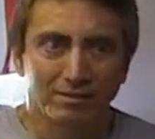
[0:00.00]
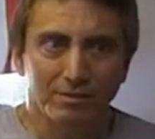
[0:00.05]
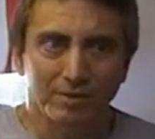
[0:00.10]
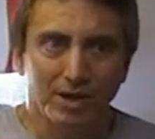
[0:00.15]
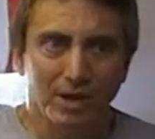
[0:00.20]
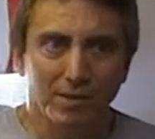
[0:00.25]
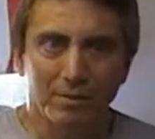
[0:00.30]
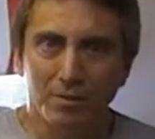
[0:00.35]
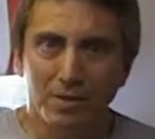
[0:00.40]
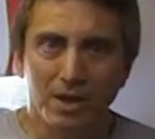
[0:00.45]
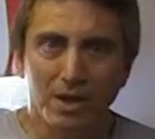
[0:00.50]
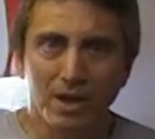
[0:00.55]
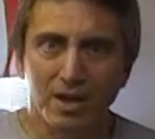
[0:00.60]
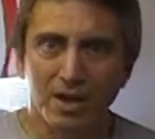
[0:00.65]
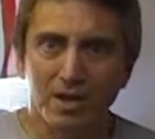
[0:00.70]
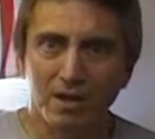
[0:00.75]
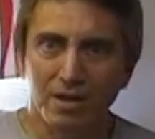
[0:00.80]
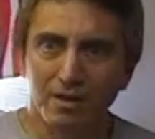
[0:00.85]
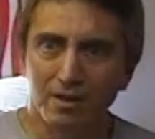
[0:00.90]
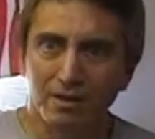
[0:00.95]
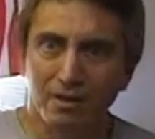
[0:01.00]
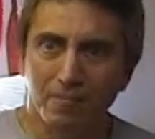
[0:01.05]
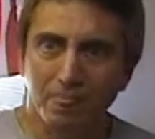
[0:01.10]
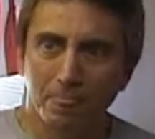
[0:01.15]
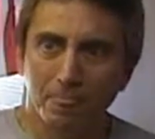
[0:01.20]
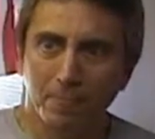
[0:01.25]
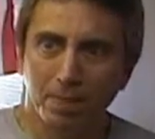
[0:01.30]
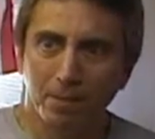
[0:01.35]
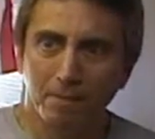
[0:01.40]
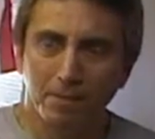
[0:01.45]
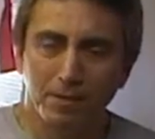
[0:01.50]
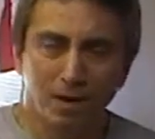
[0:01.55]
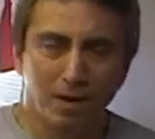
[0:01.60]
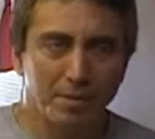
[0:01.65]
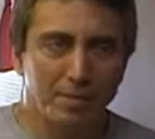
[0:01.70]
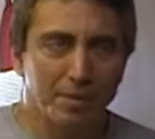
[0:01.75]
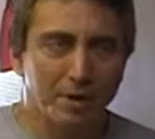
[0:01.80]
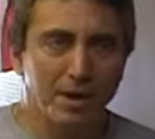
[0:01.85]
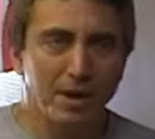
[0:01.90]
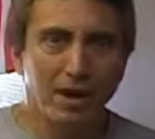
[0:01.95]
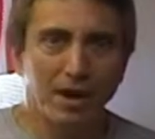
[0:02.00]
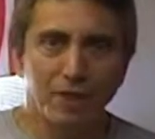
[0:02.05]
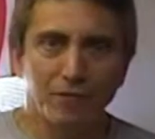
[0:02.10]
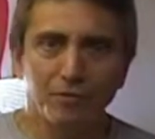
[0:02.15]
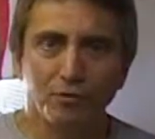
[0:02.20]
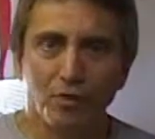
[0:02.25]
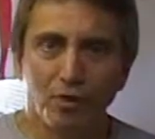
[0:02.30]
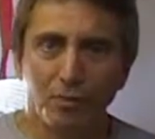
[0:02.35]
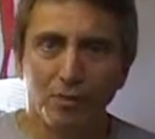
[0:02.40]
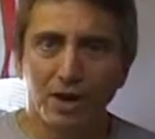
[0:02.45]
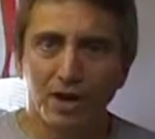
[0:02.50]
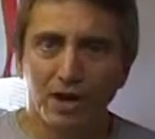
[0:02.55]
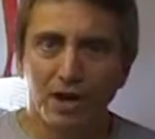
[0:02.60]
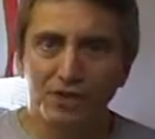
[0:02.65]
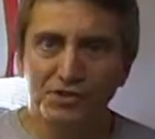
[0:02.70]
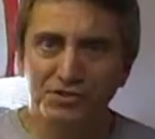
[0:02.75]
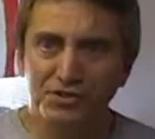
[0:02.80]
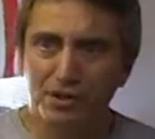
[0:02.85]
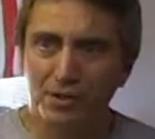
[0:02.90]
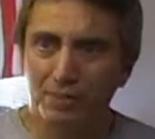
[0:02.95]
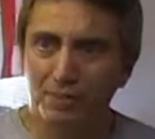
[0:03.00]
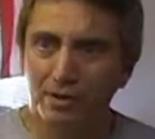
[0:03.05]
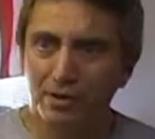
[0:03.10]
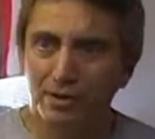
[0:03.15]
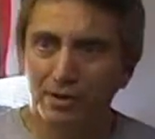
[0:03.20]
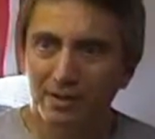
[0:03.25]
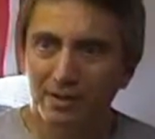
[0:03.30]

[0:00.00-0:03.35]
Not me. Before they croak. Not me. I throw my guts up.